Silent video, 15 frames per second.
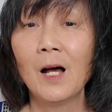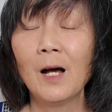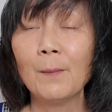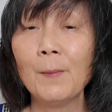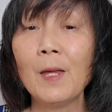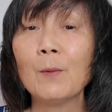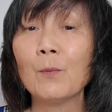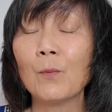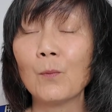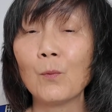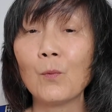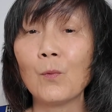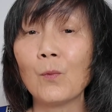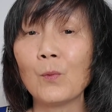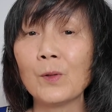
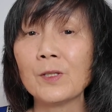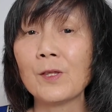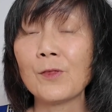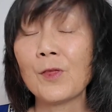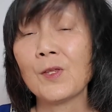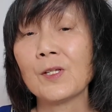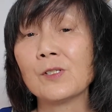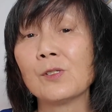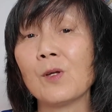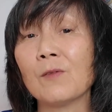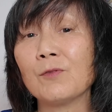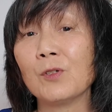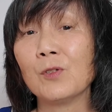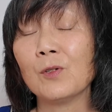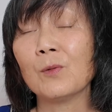And one of the things you have
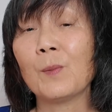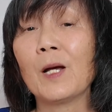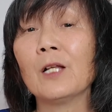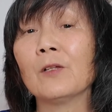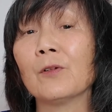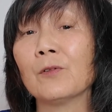to do about